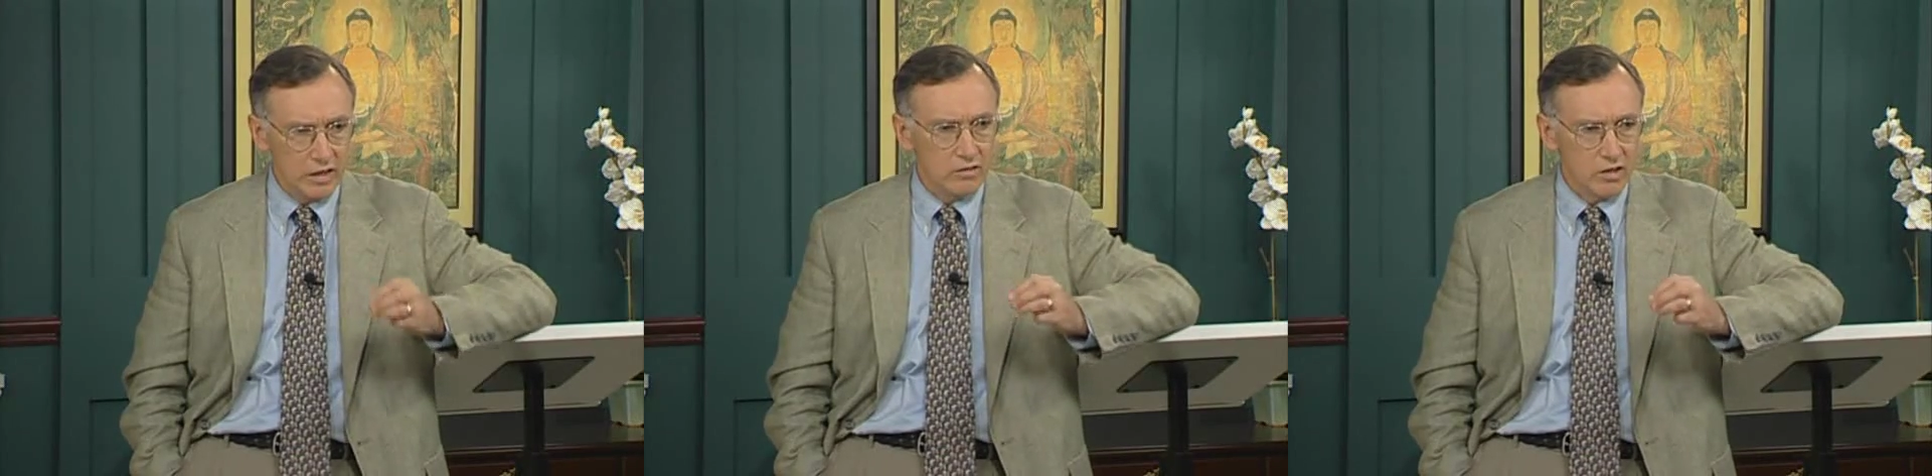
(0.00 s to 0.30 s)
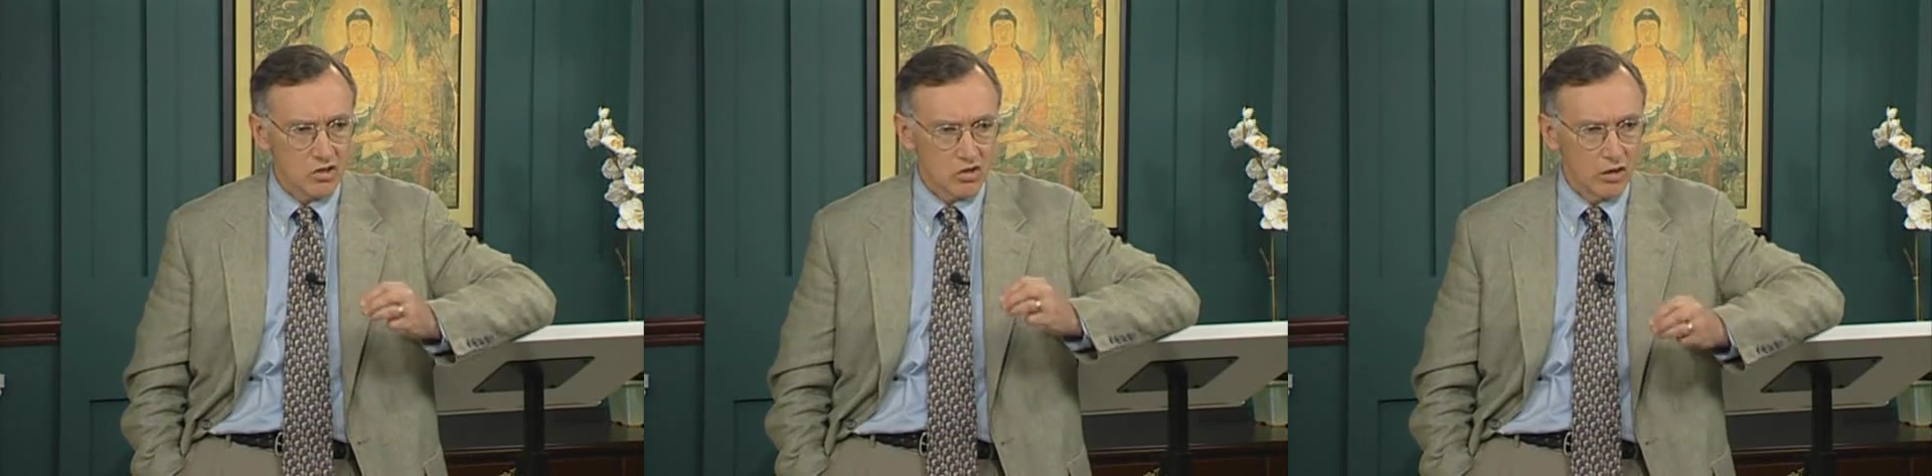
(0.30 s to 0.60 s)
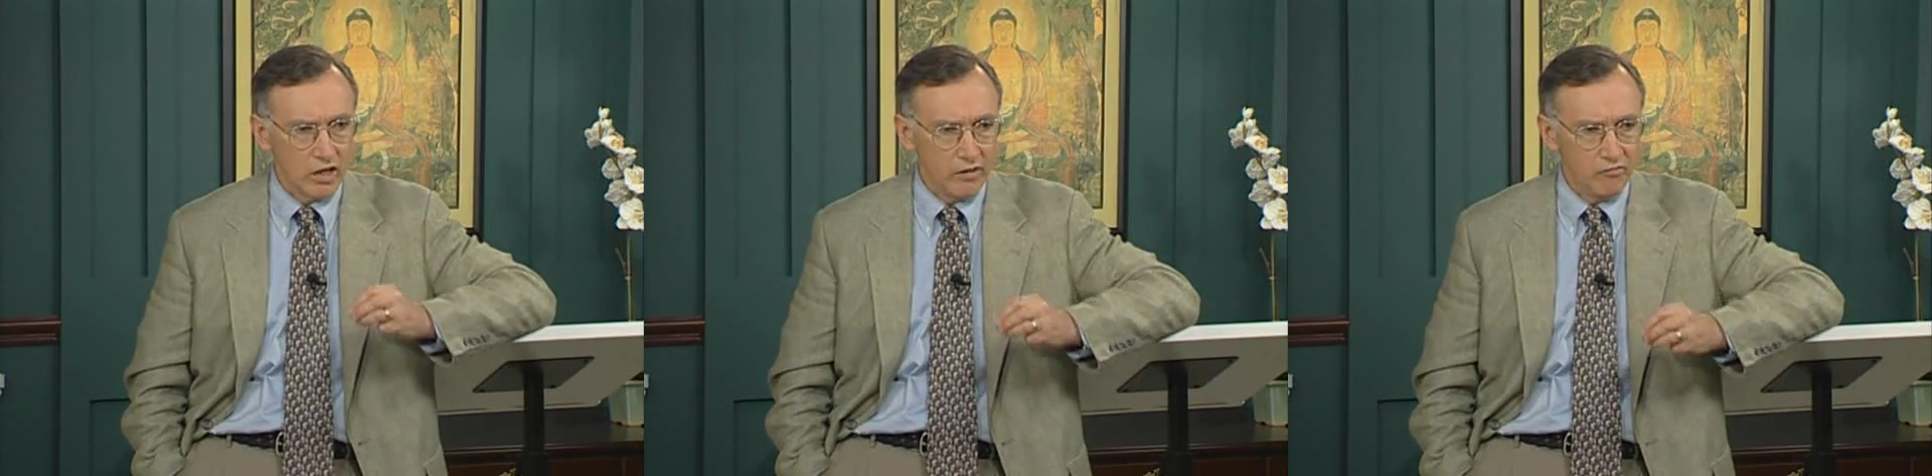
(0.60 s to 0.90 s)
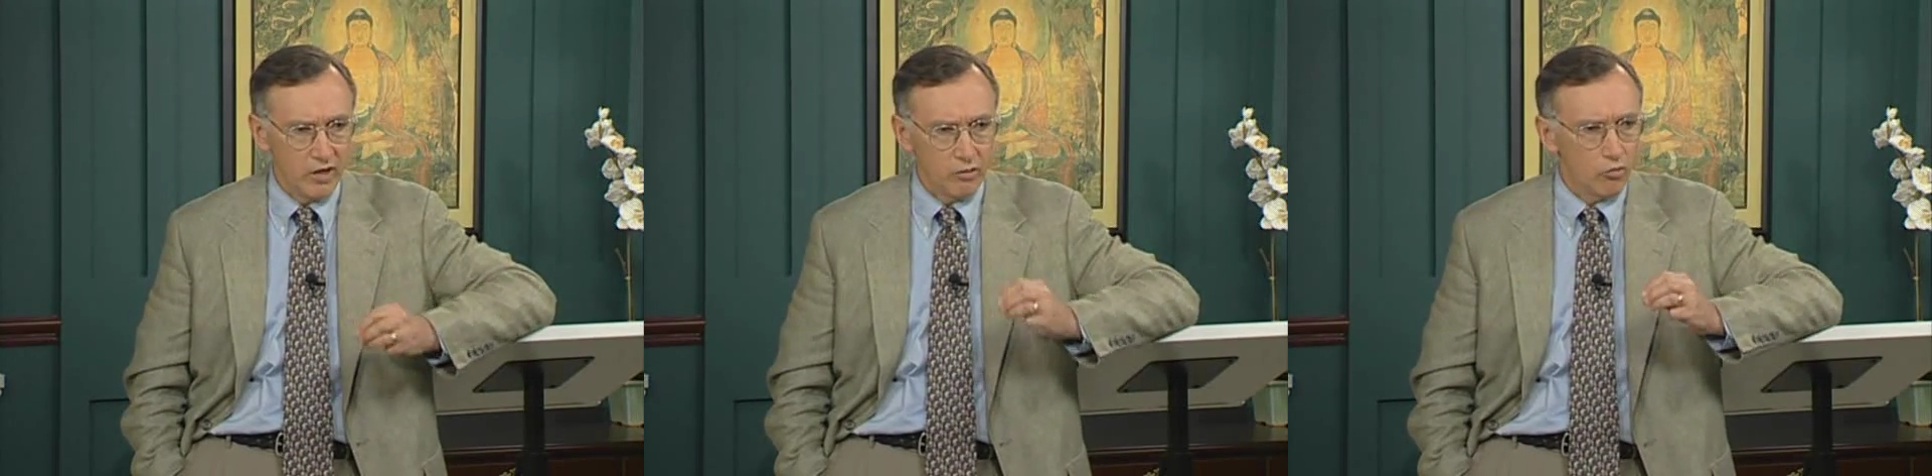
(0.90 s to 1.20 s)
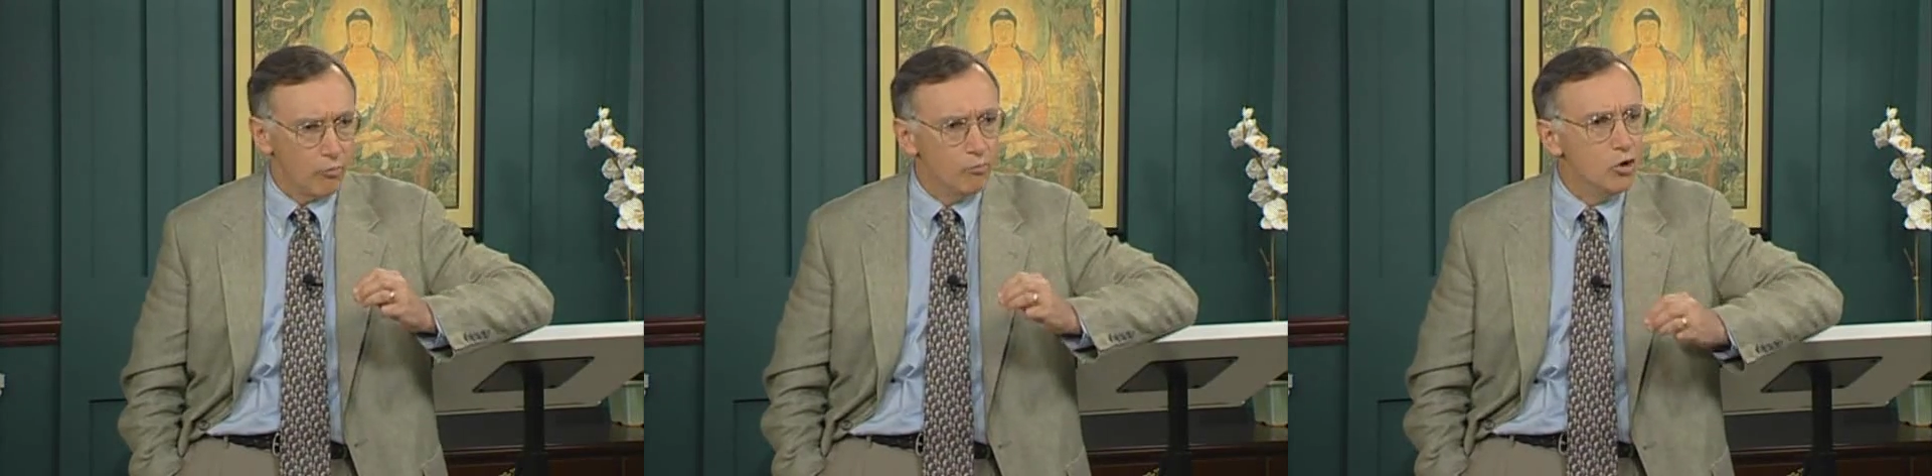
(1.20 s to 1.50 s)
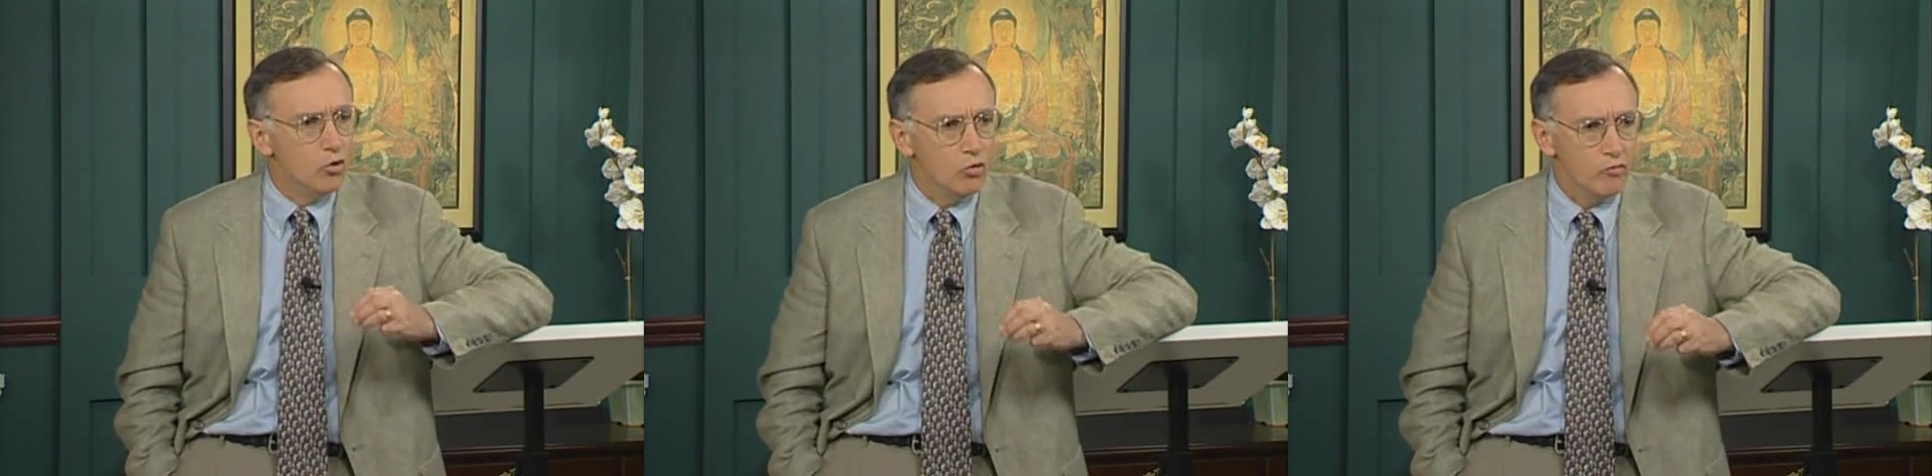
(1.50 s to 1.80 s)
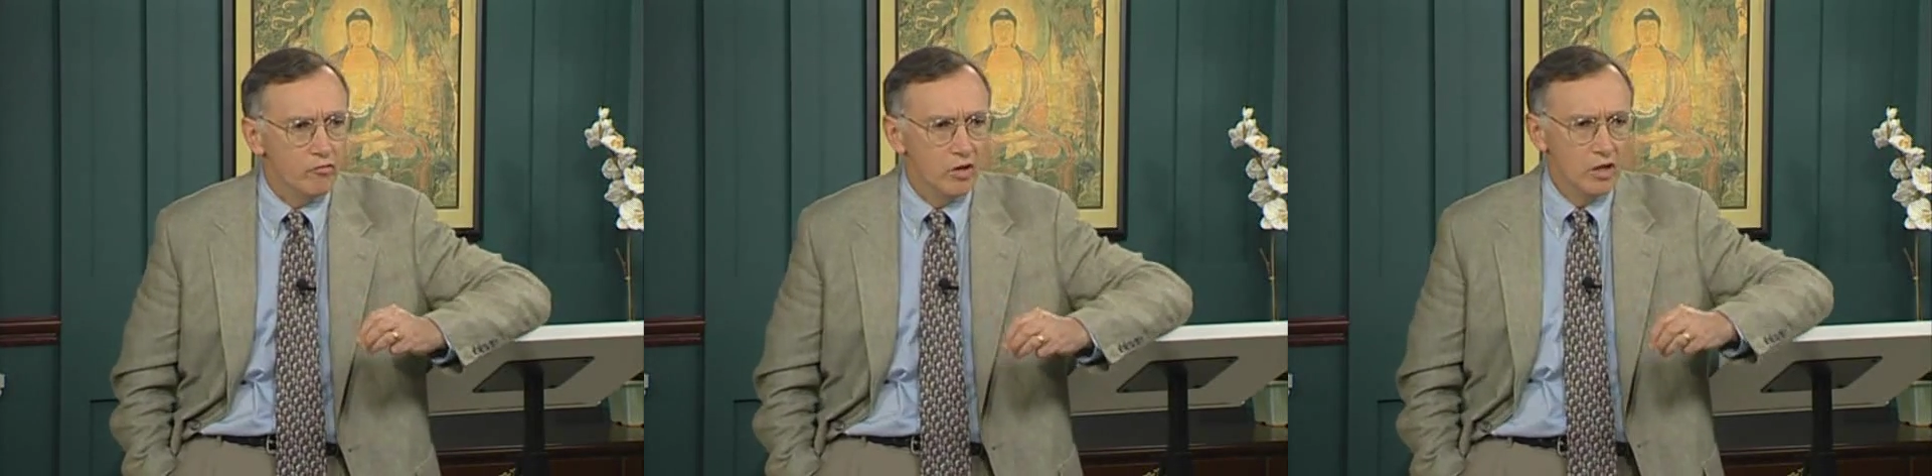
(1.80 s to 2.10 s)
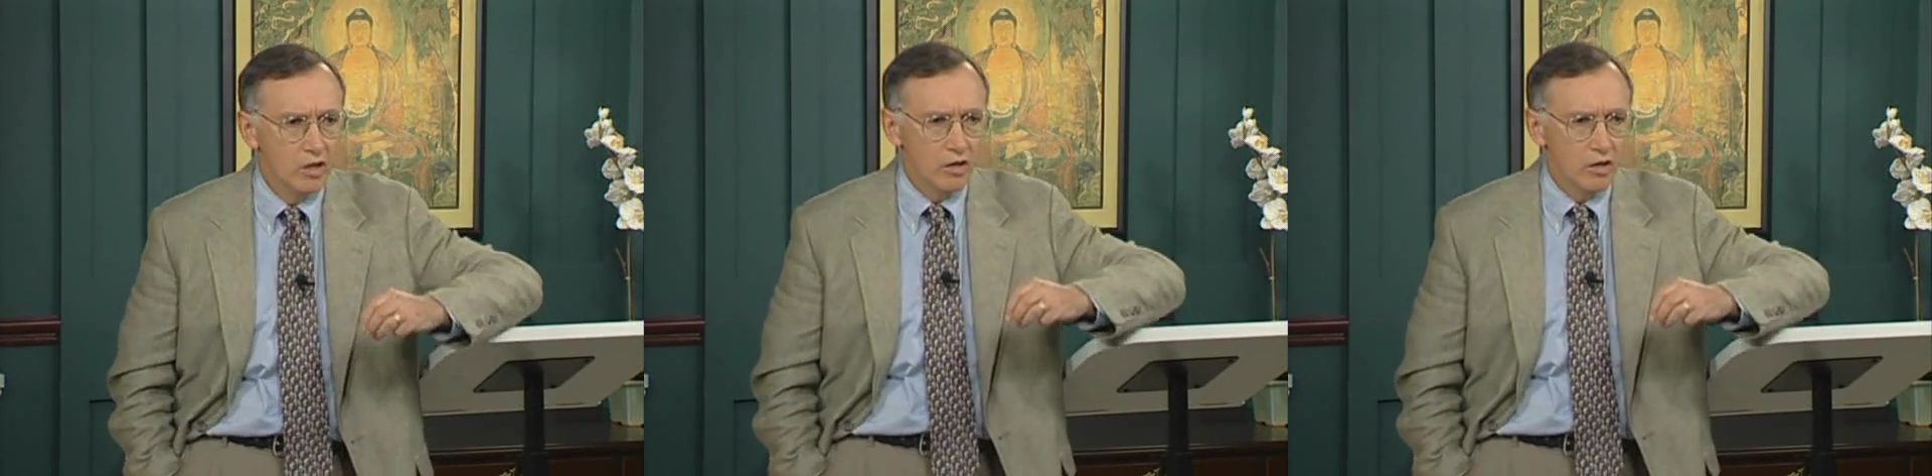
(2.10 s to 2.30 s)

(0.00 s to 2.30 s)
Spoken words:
in this life and remove